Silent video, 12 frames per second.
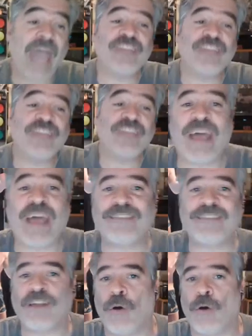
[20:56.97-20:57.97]
Jeff,
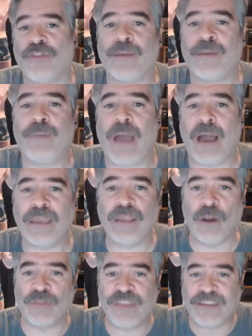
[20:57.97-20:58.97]
that's the whole thing.
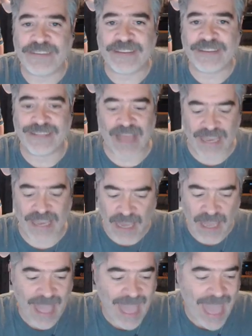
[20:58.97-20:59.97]
This is like,
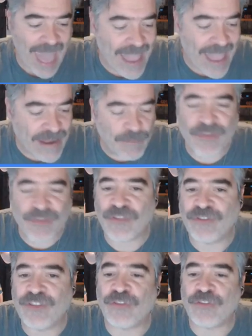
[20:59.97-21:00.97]
and
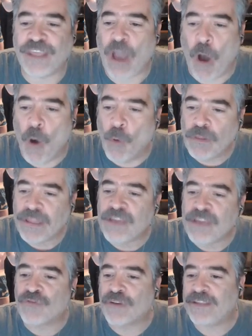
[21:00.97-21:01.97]
the only
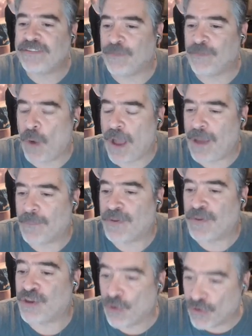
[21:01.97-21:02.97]
reason why I'm
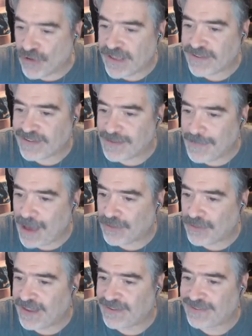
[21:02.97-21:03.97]
curious about this,